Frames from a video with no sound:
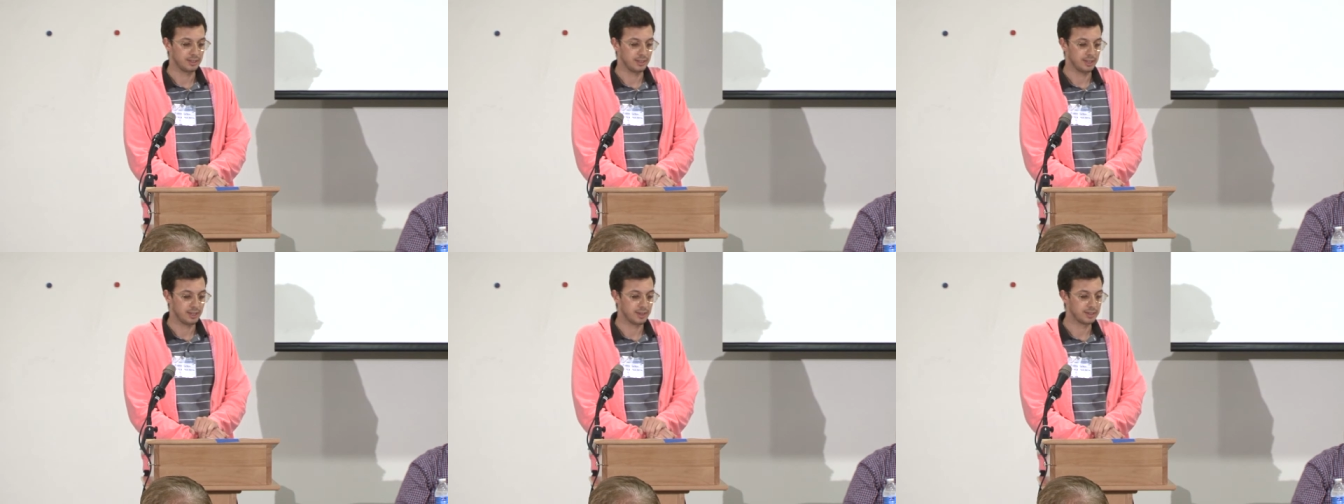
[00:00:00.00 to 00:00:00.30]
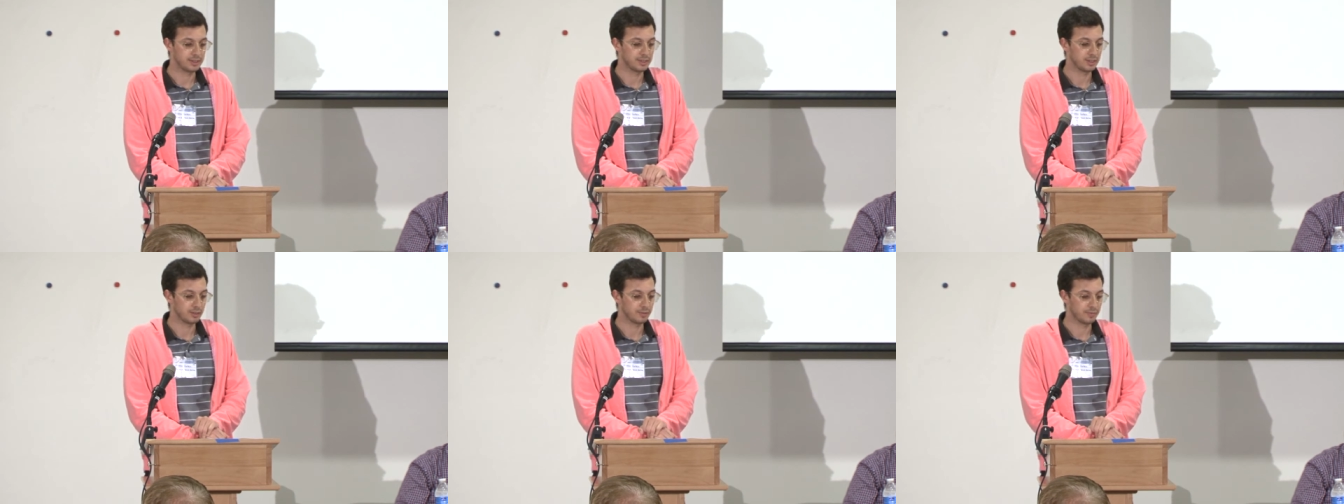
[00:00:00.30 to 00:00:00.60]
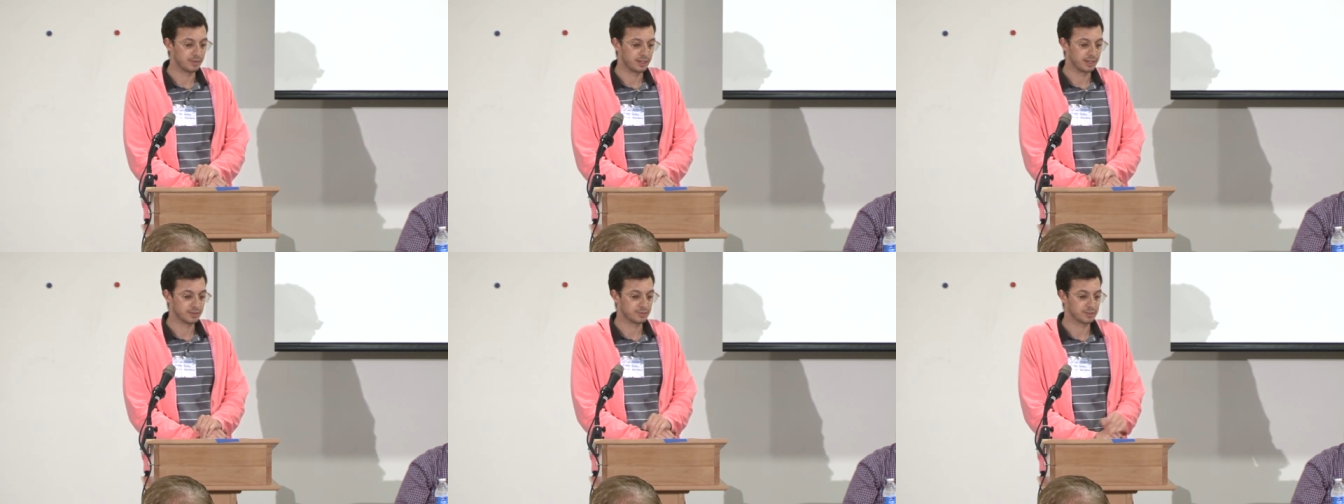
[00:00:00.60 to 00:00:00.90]
in adult
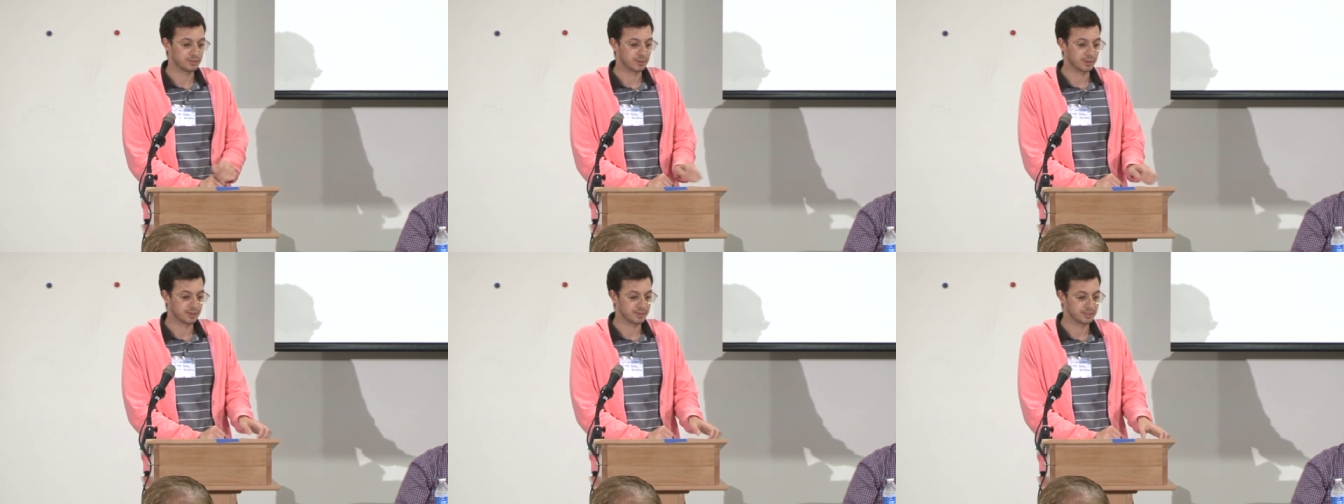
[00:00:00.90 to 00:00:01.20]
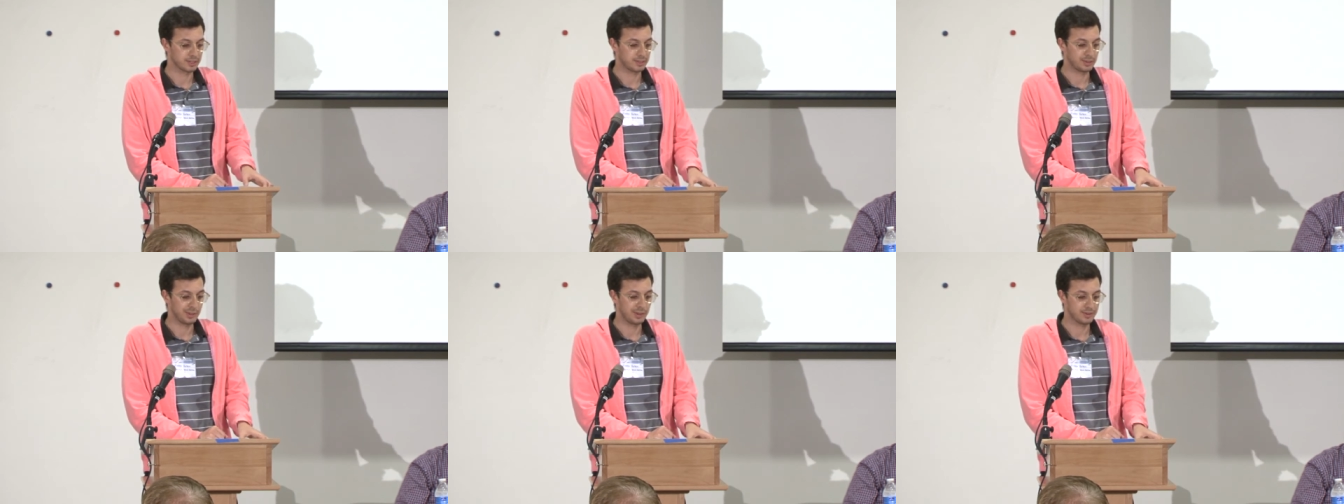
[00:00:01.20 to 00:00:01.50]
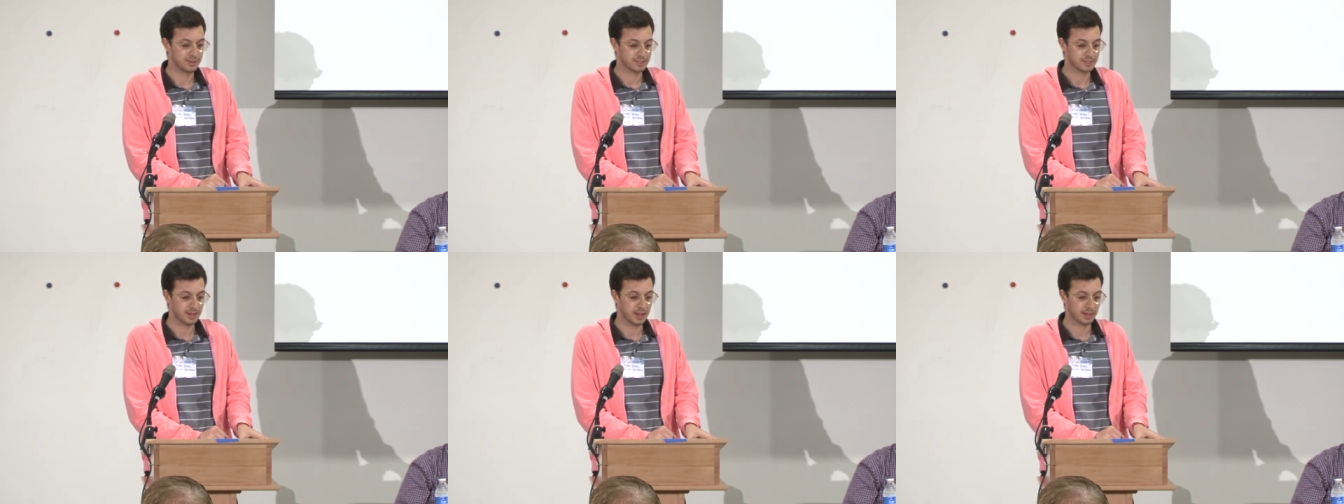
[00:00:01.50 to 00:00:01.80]
video stores, and
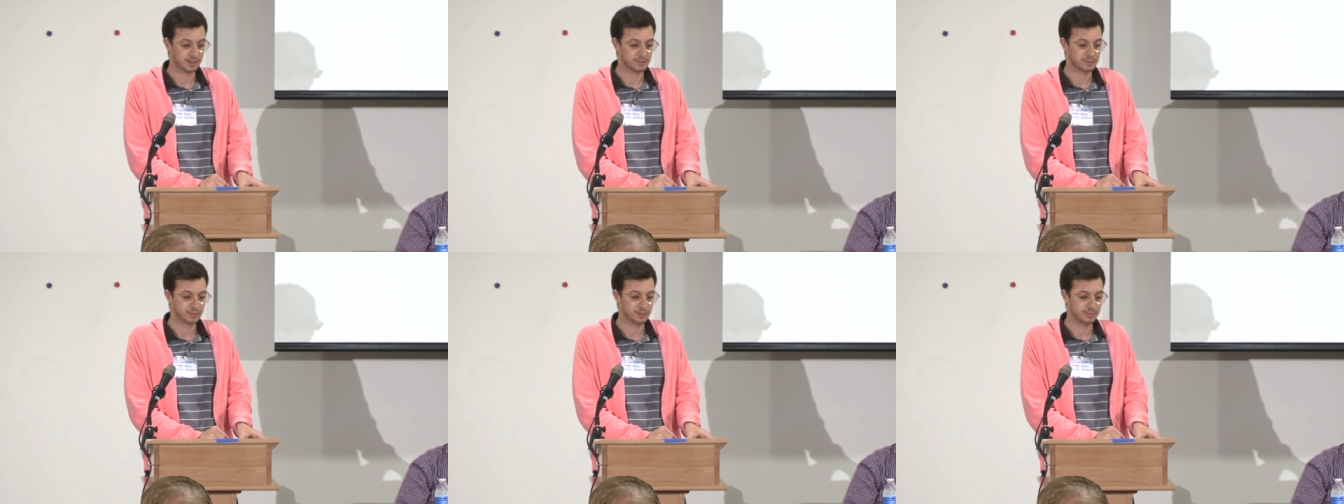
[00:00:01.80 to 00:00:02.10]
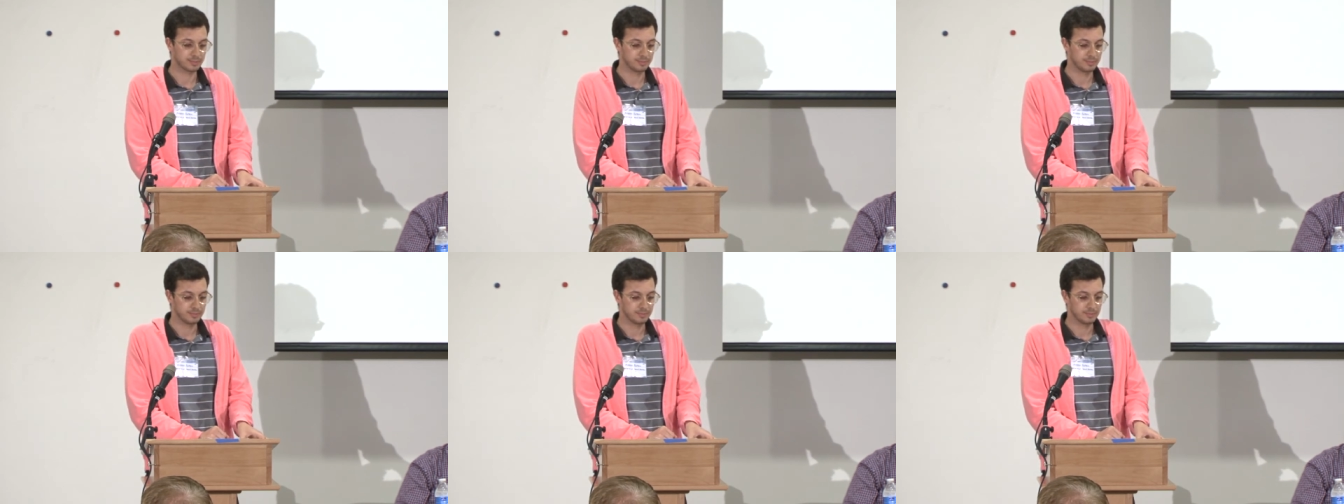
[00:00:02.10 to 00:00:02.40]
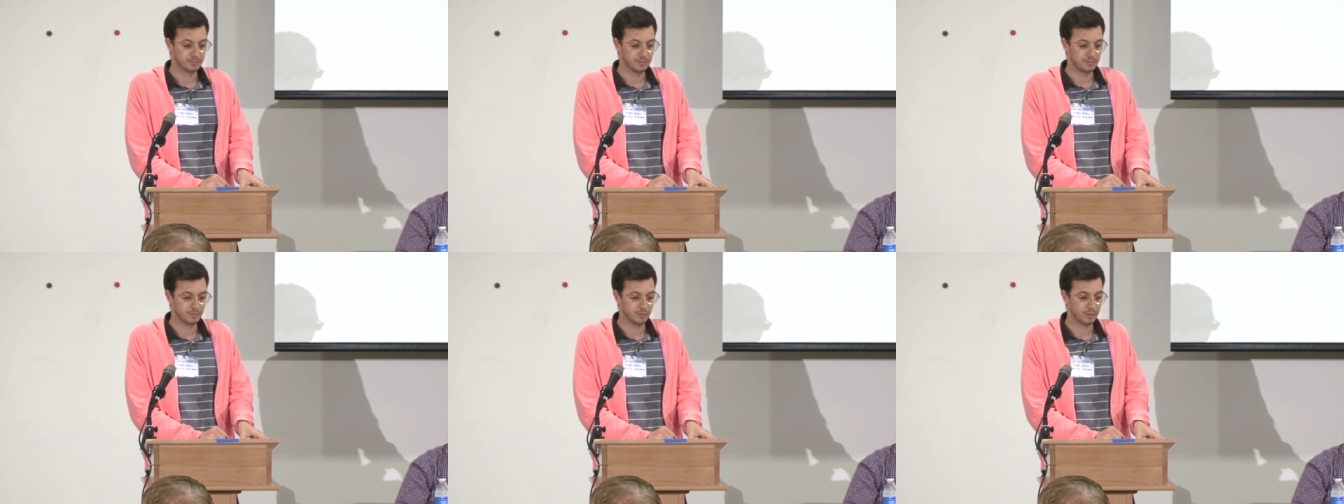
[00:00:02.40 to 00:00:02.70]
here's an excerpt
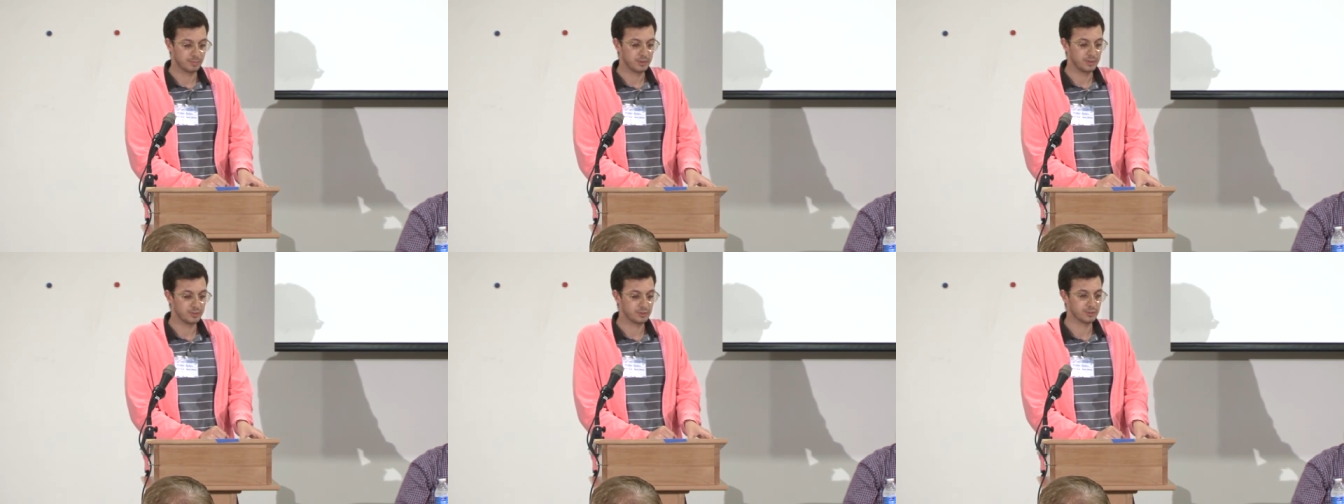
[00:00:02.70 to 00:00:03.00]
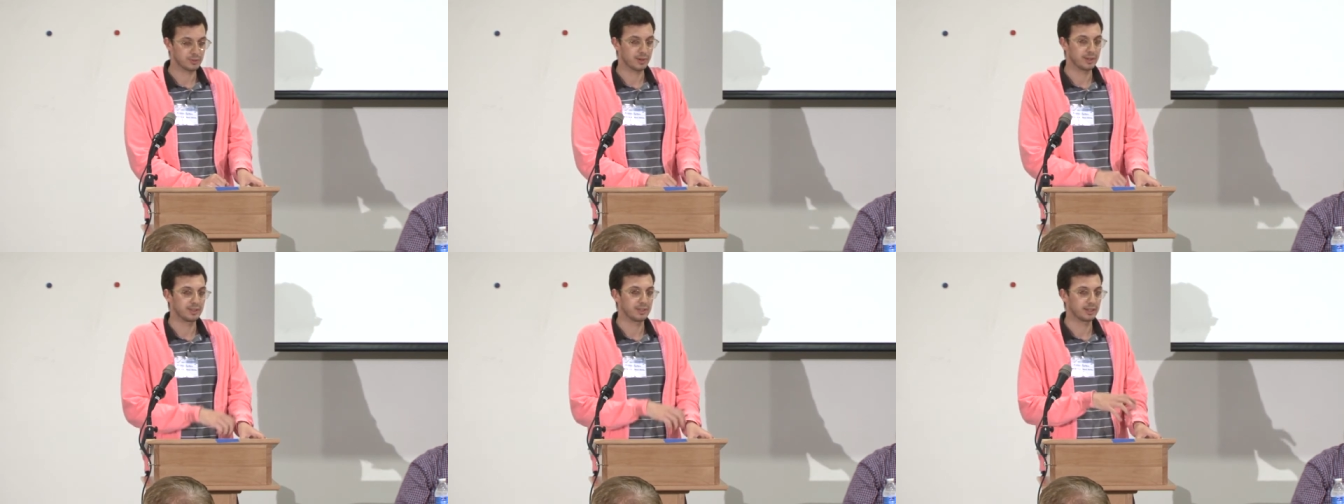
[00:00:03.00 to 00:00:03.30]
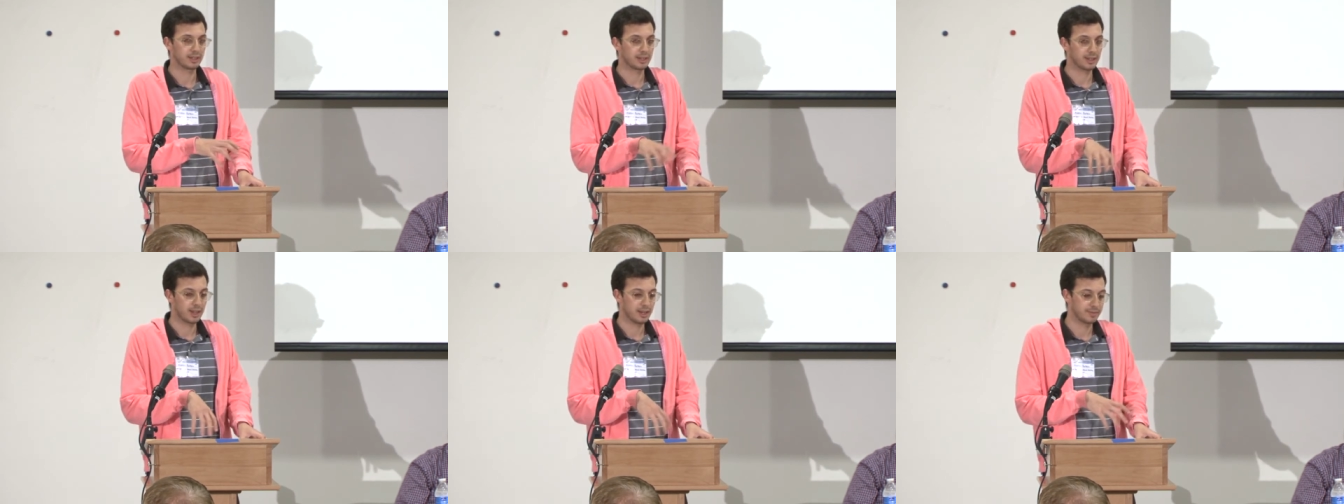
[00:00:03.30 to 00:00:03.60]
from a news story
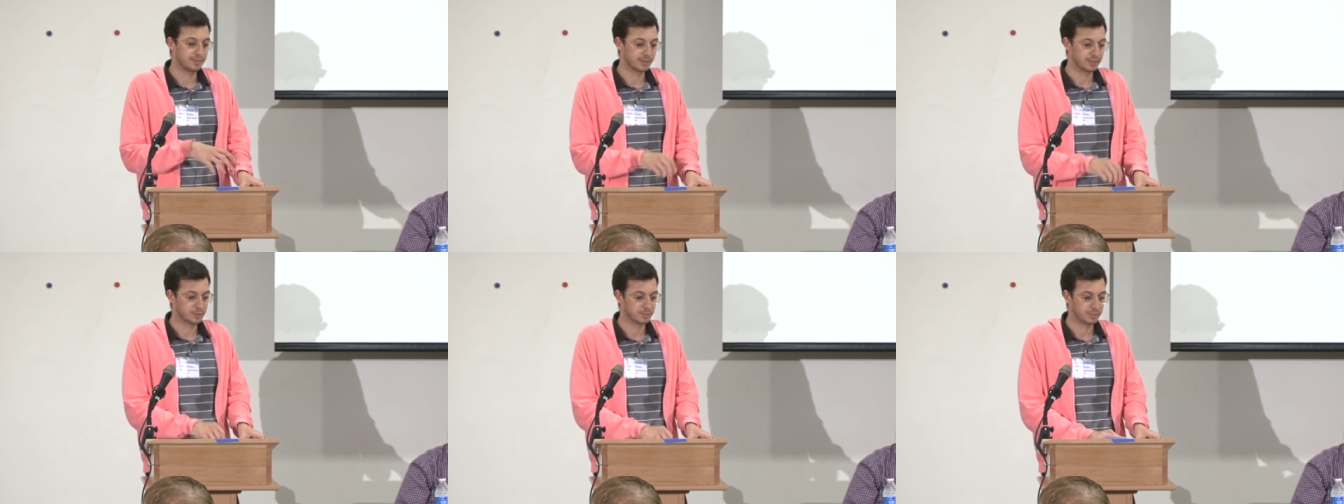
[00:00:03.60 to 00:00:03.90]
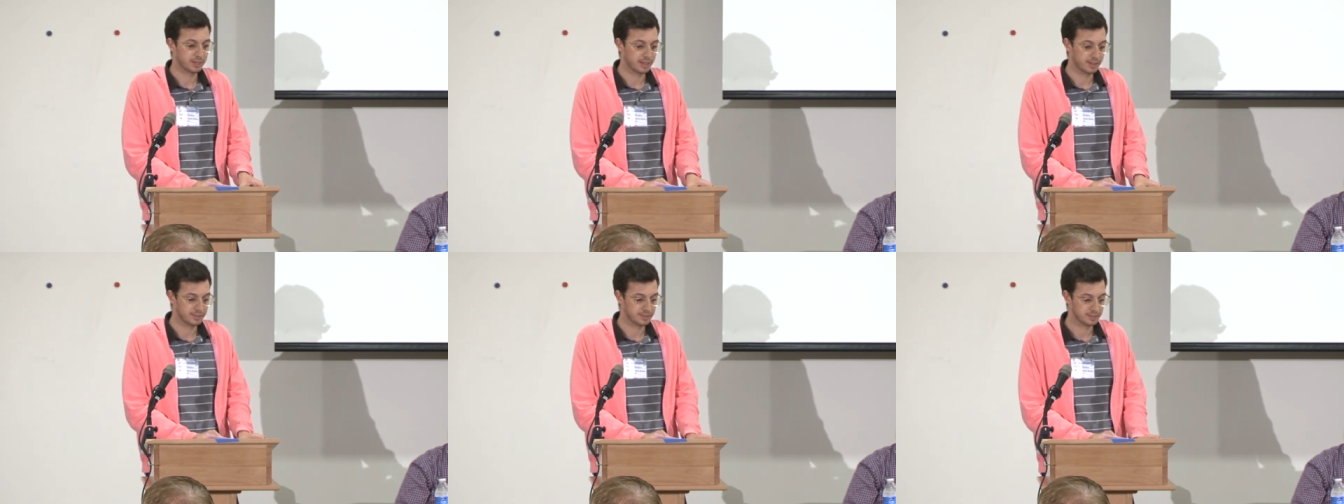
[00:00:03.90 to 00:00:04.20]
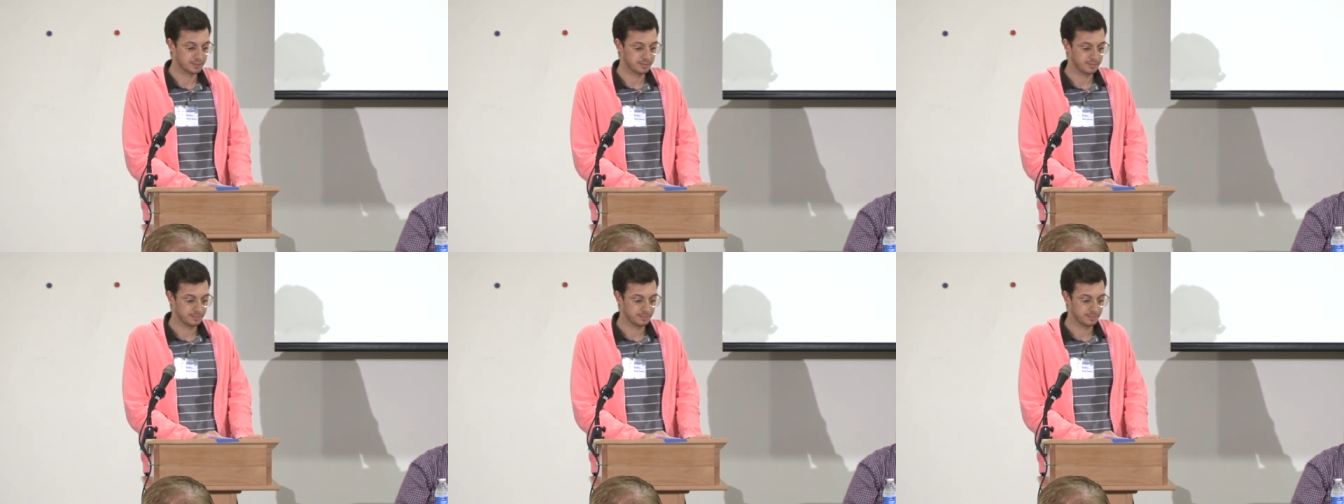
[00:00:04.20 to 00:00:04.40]
that kind of explains